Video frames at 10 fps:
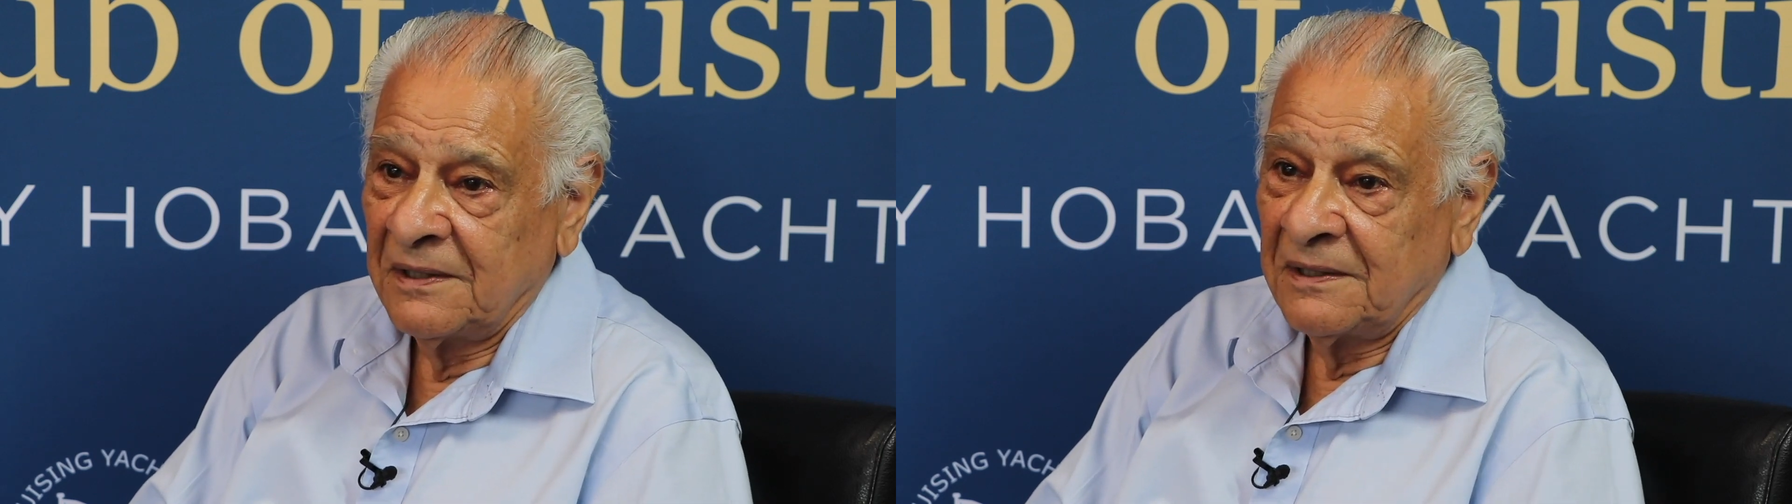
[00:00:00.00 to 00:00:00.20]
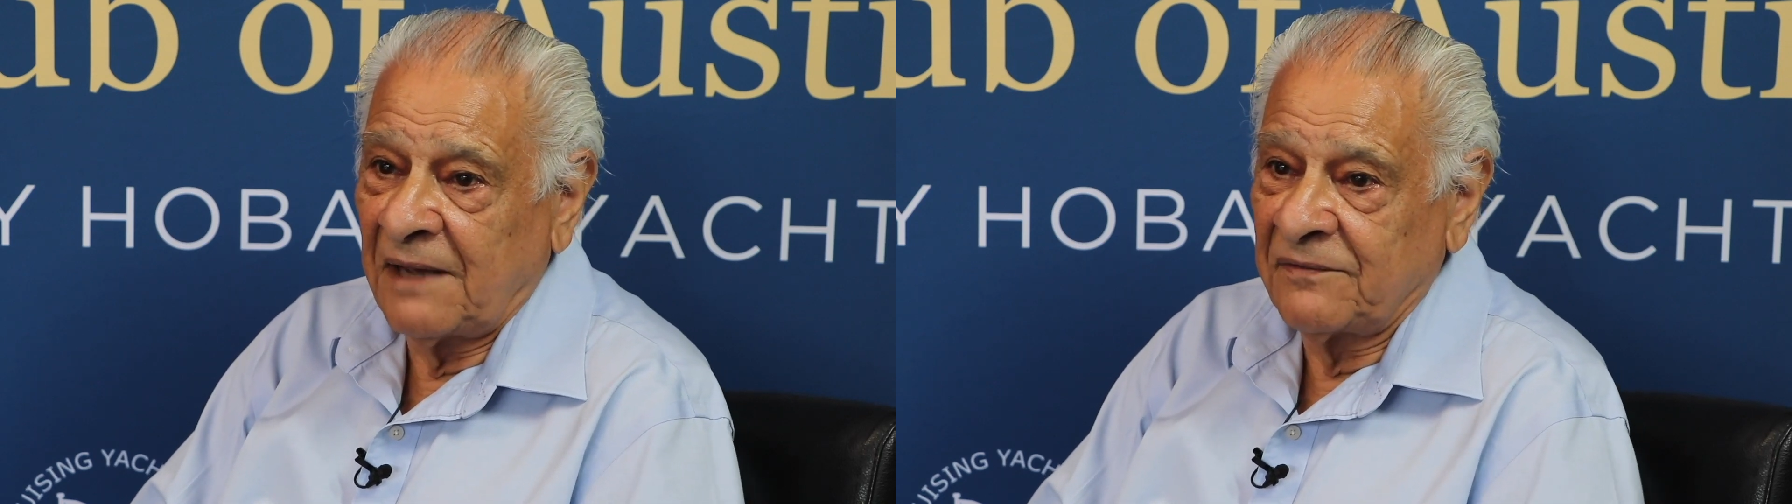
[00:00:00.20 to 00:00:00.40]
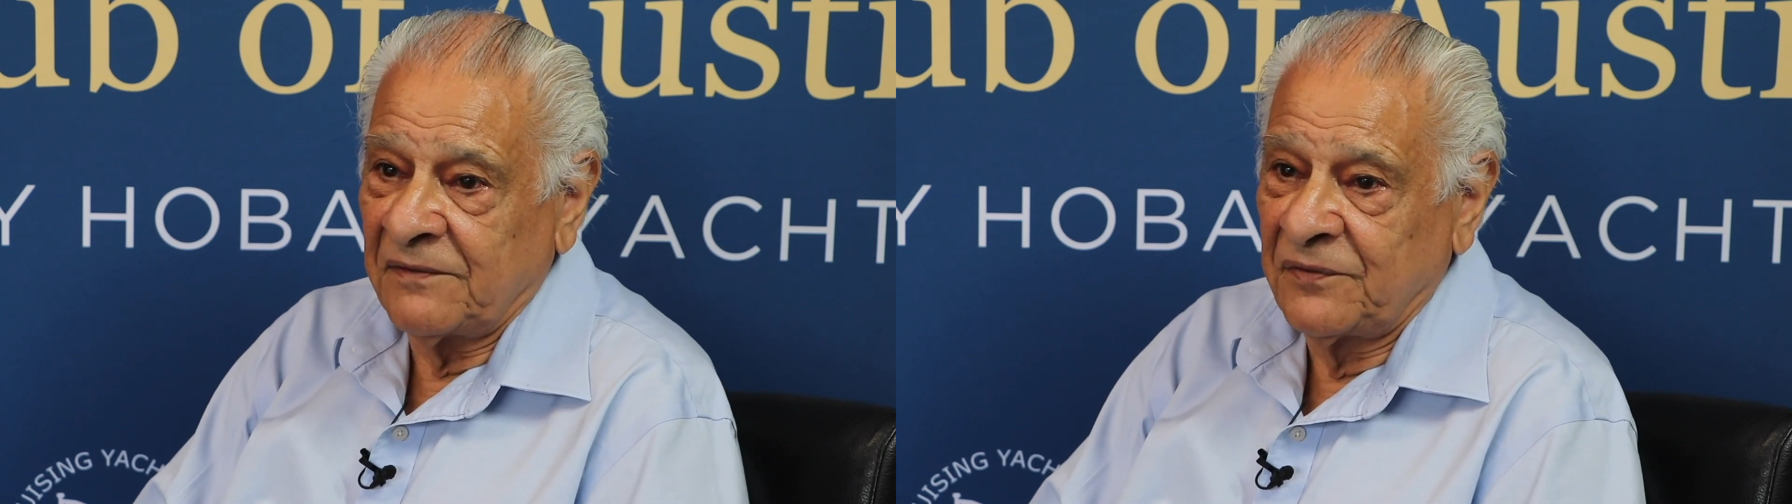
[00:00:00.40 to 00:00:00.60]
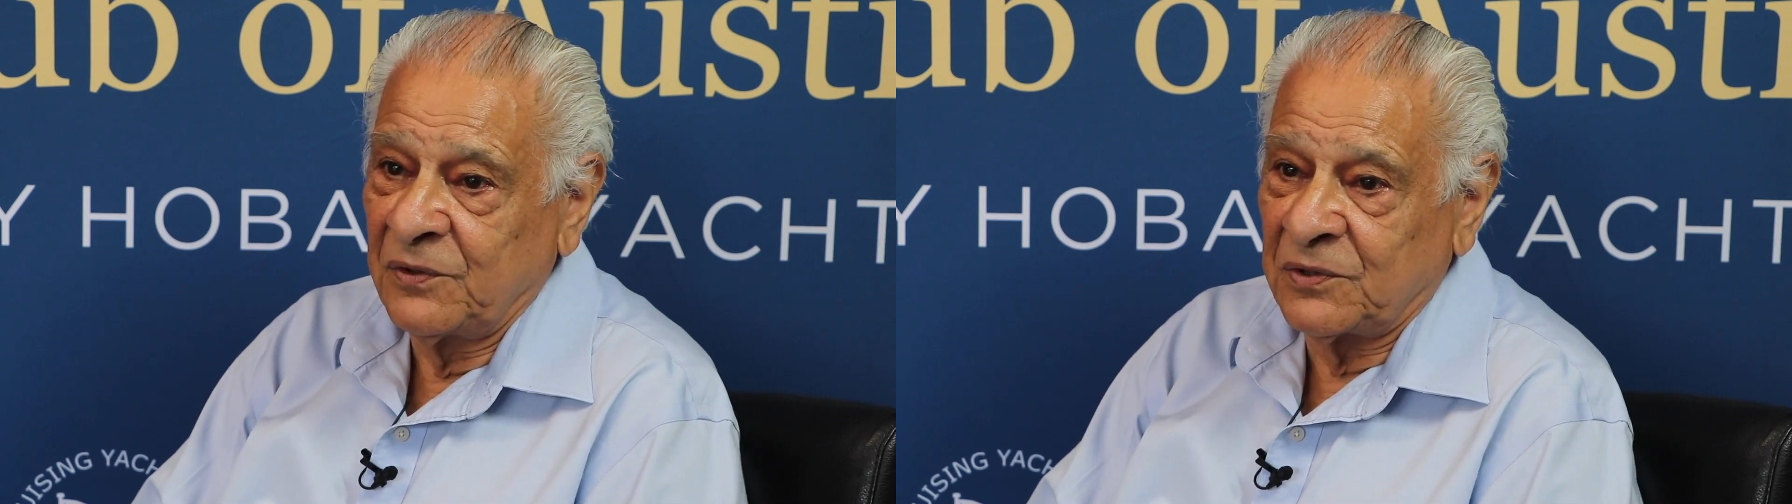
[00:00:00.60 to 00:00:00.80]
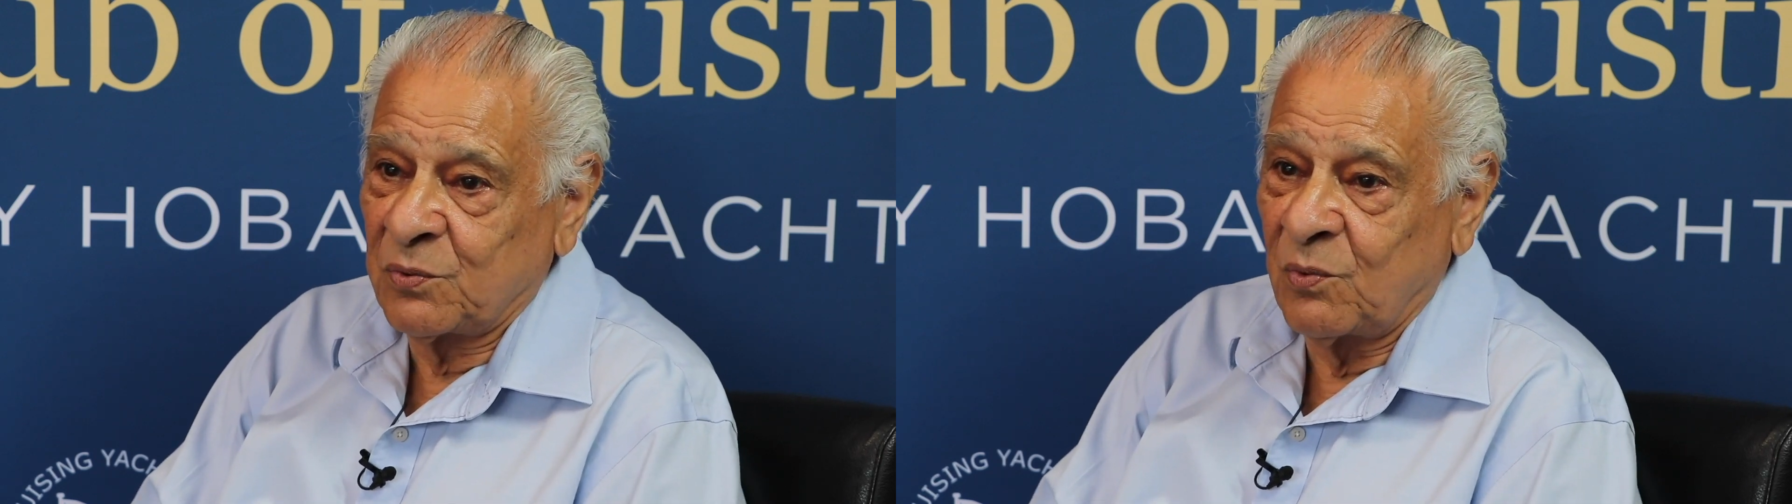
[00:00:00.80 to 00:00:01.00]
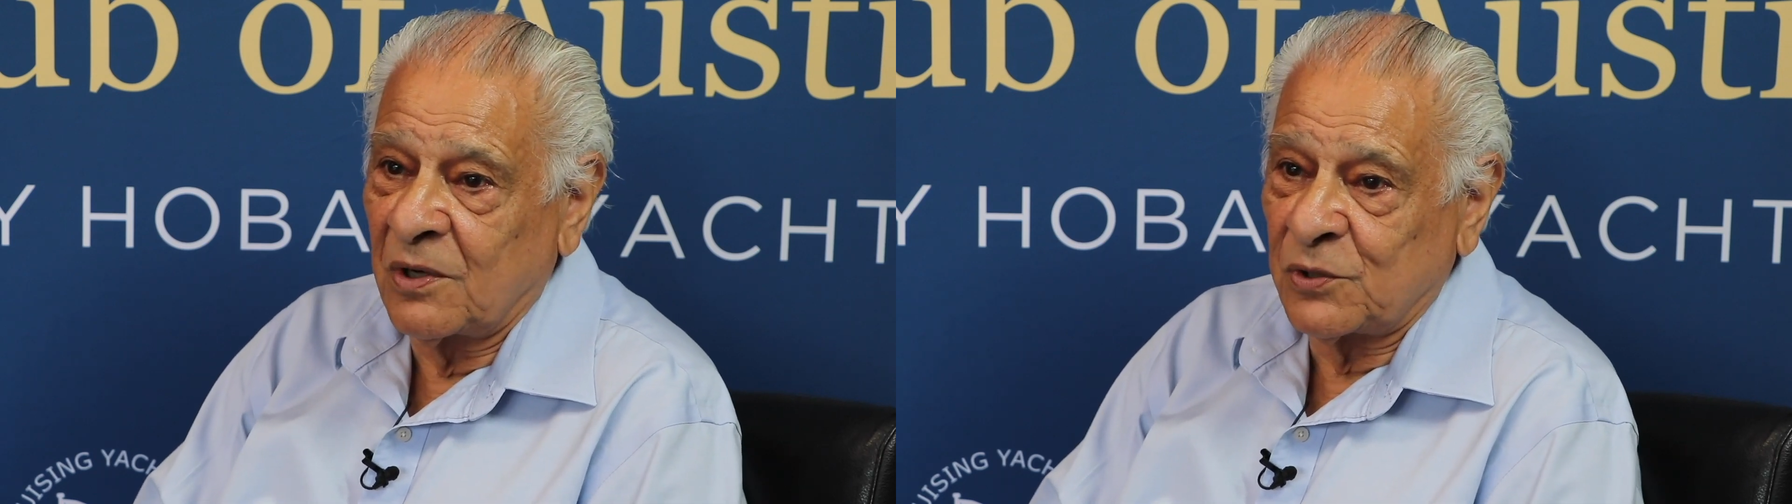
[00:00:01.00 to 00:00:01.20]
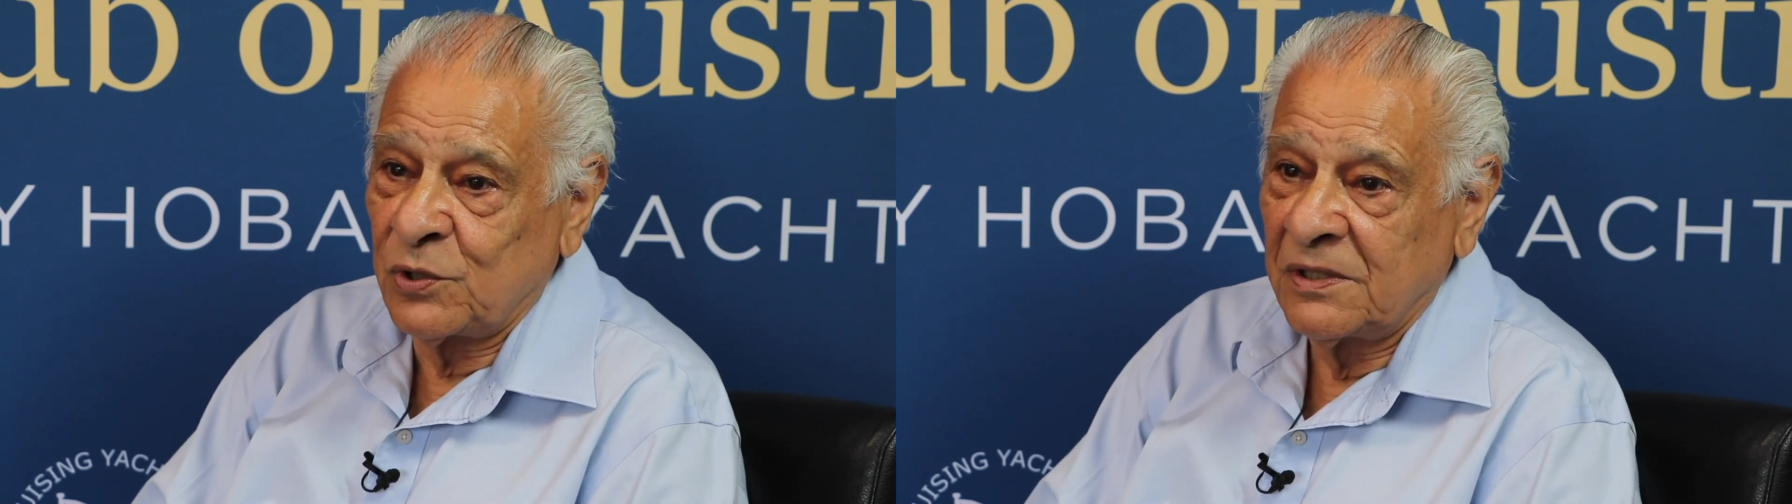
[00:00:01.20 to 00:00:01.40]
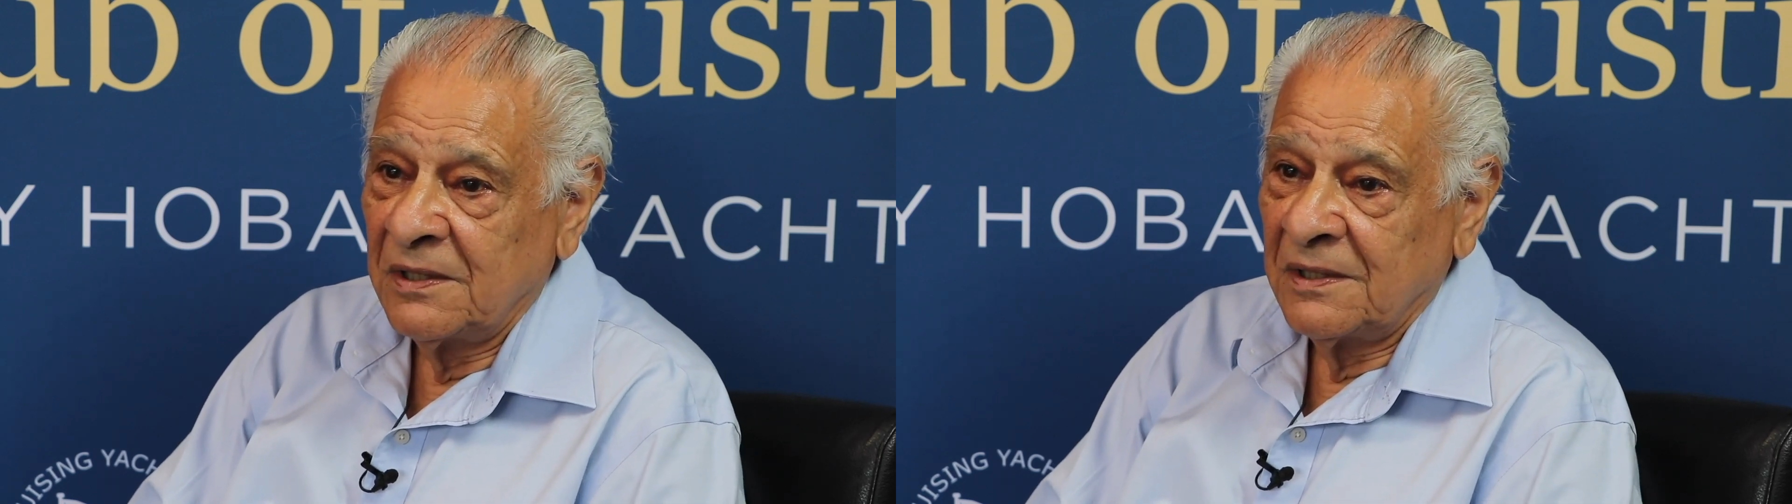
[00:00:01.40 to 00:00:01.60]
have the first watch.